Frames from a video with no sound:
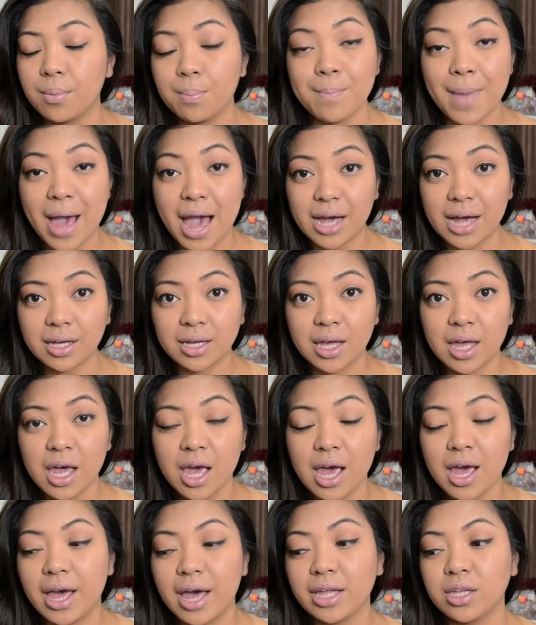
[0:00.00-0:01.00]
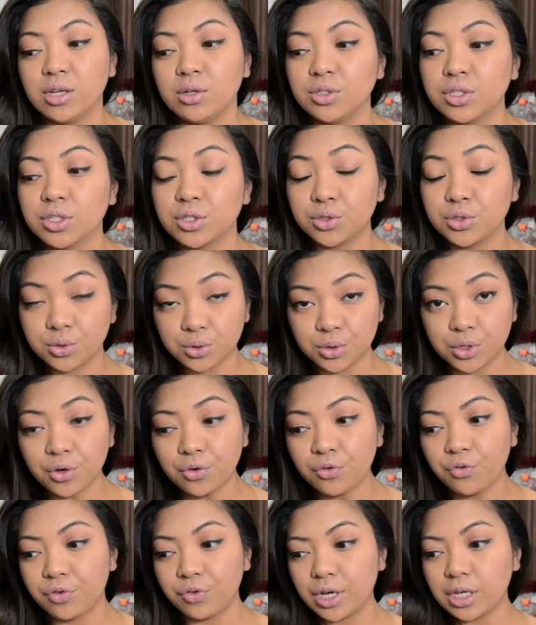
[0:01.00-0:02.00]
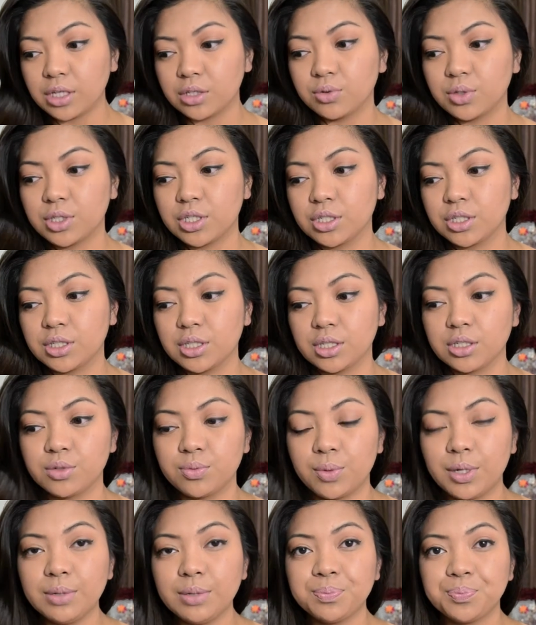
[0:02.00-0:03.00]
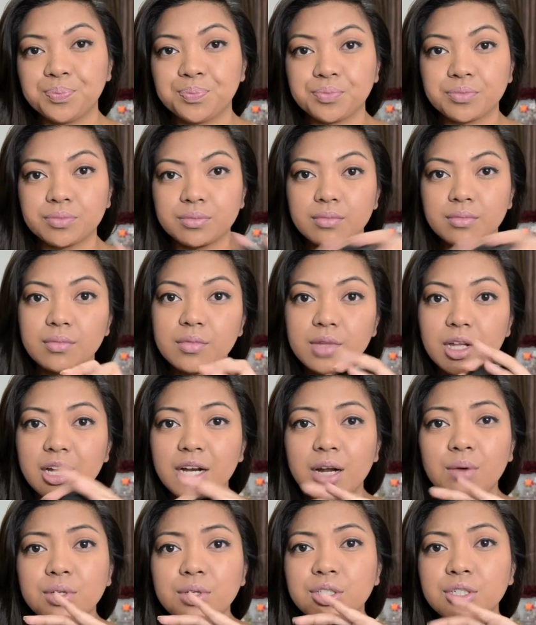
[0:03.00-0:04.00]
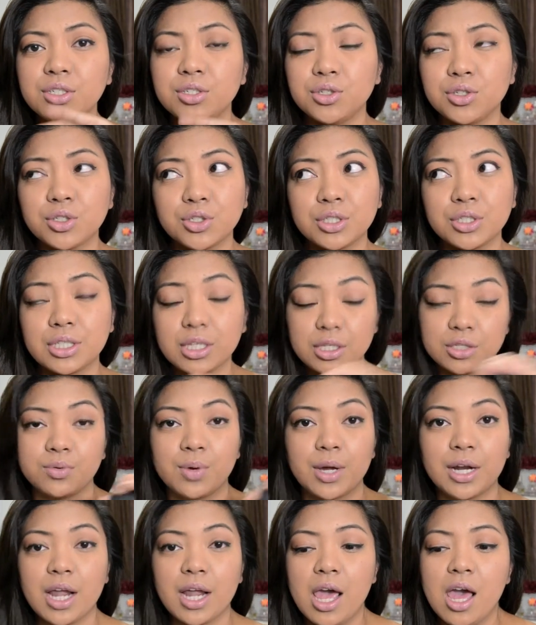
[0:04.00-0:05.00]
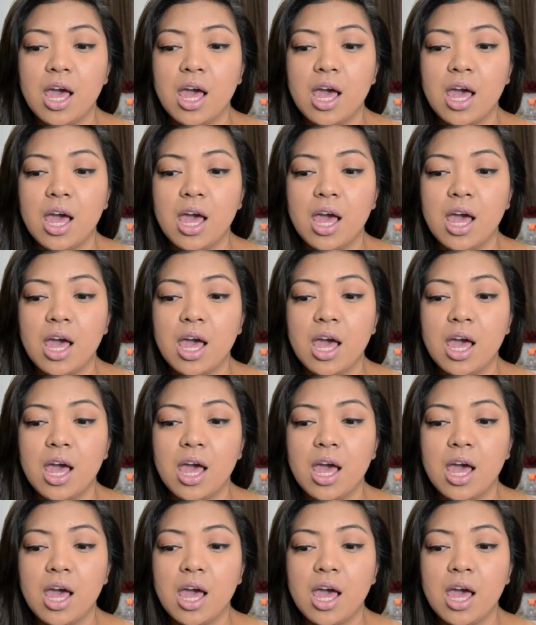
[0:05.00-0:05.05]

MAC and used the Studio Fix, which is this one, and I would use this one.